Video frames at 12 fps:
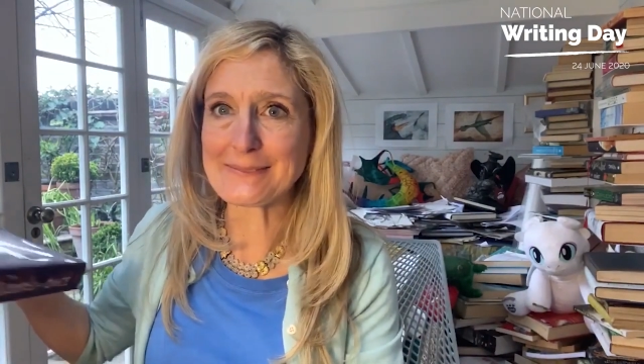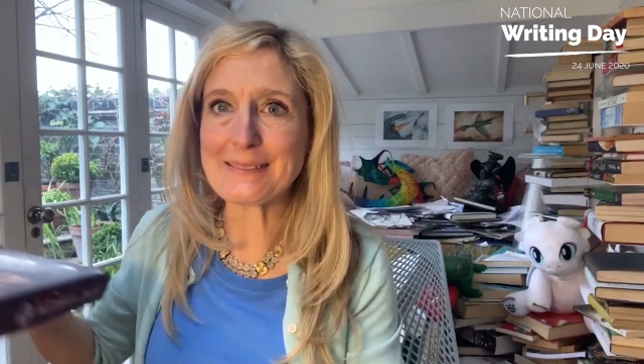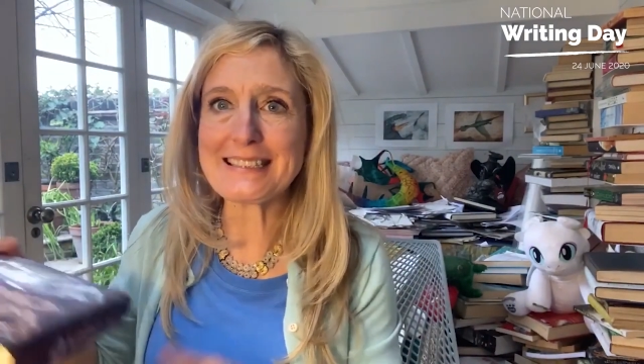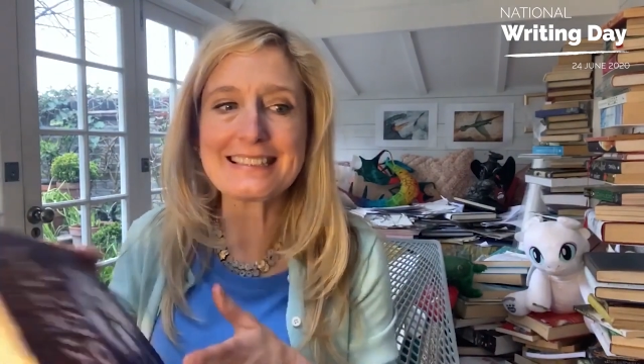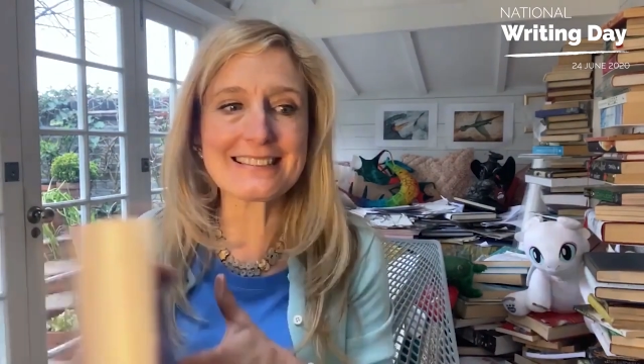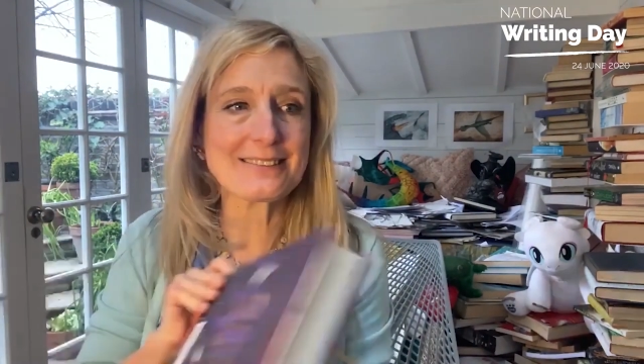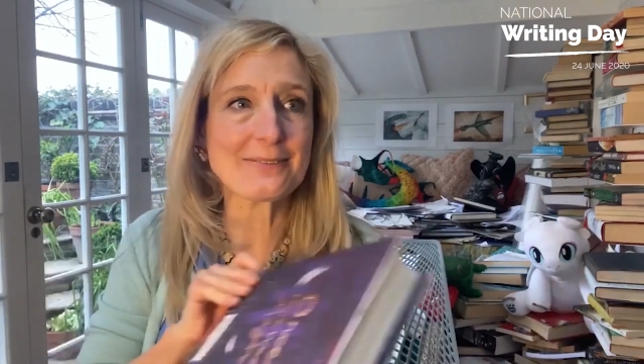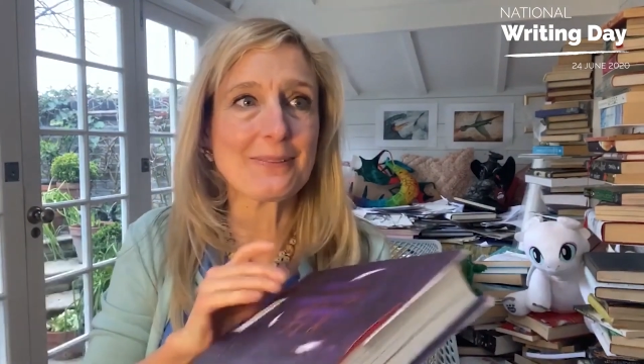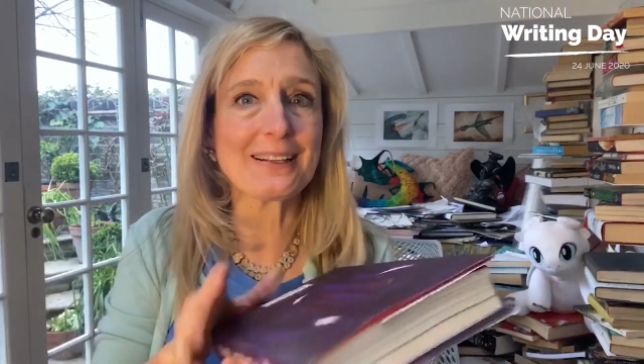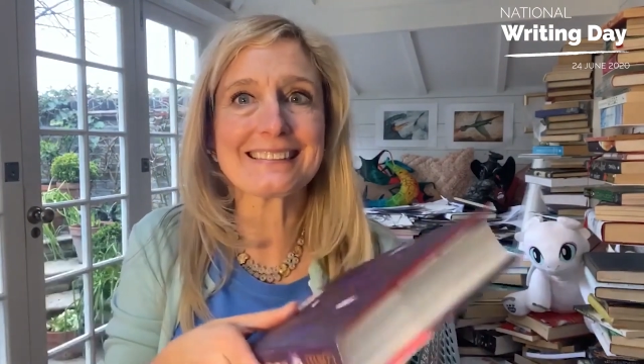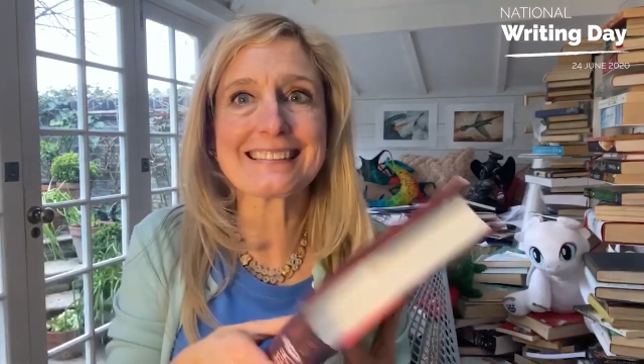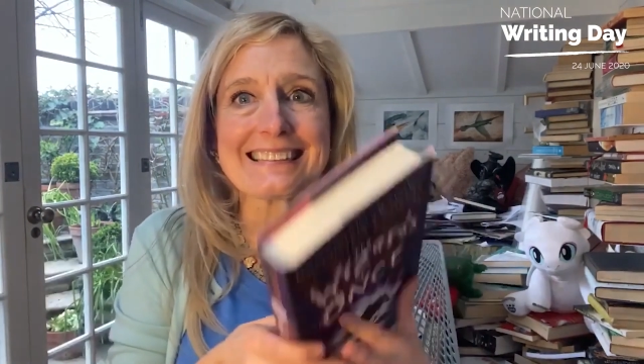Wizards of
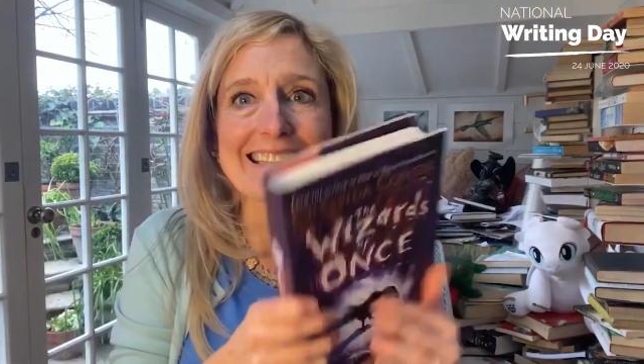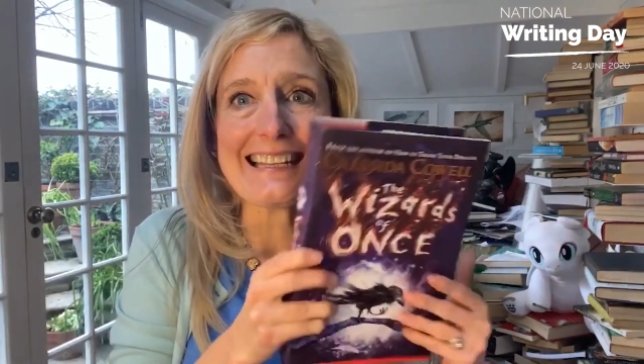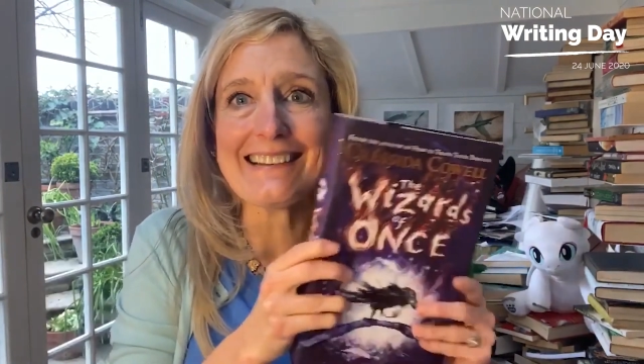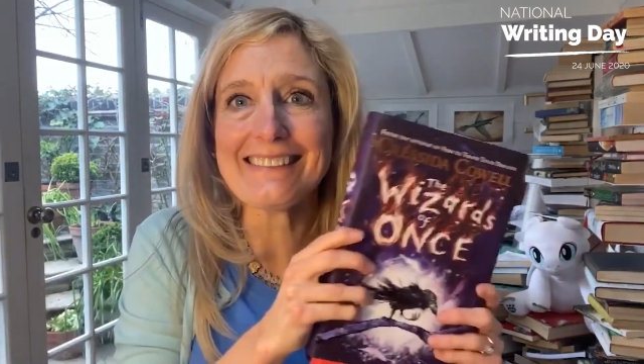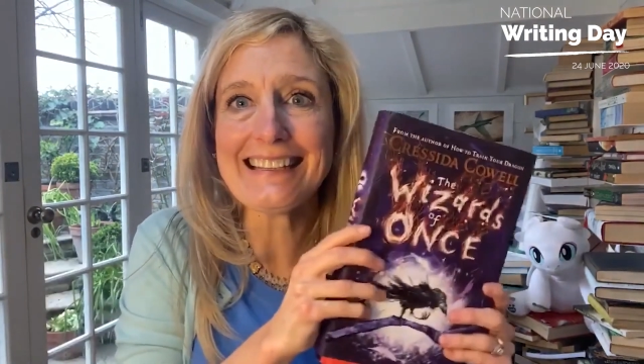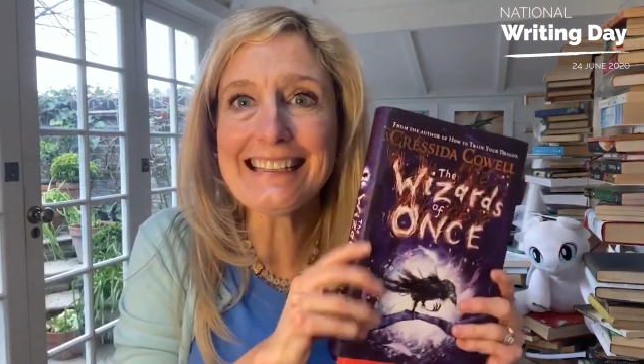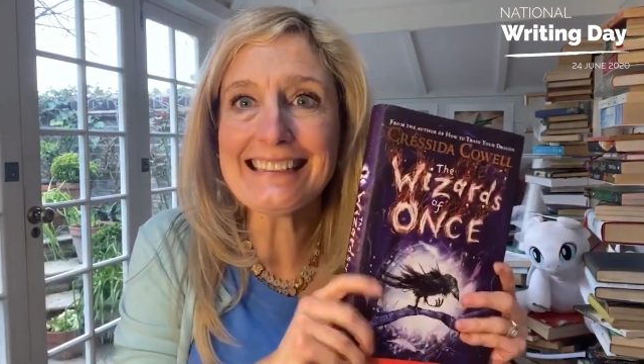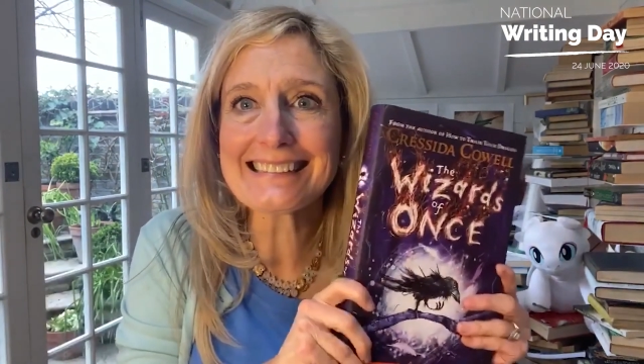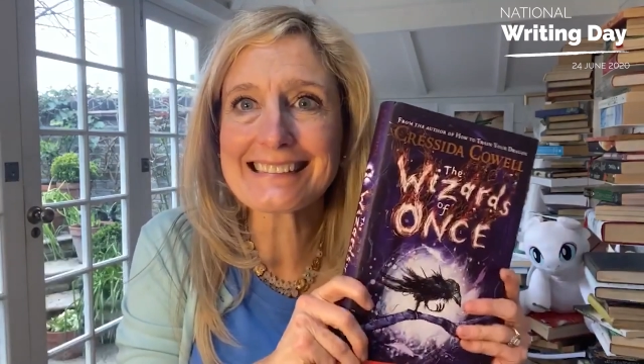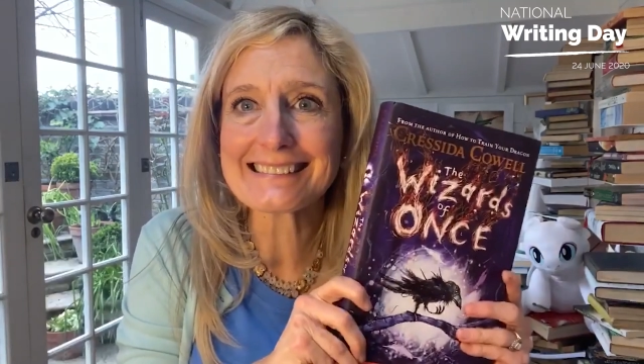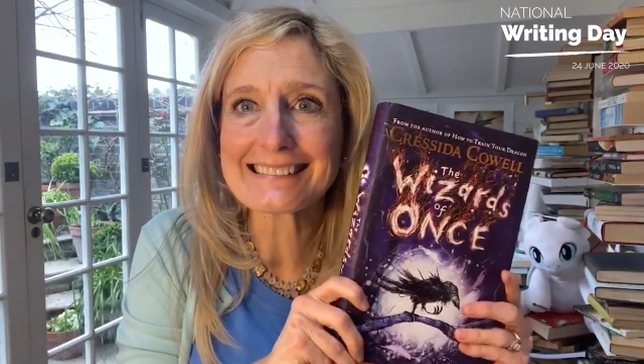Once series,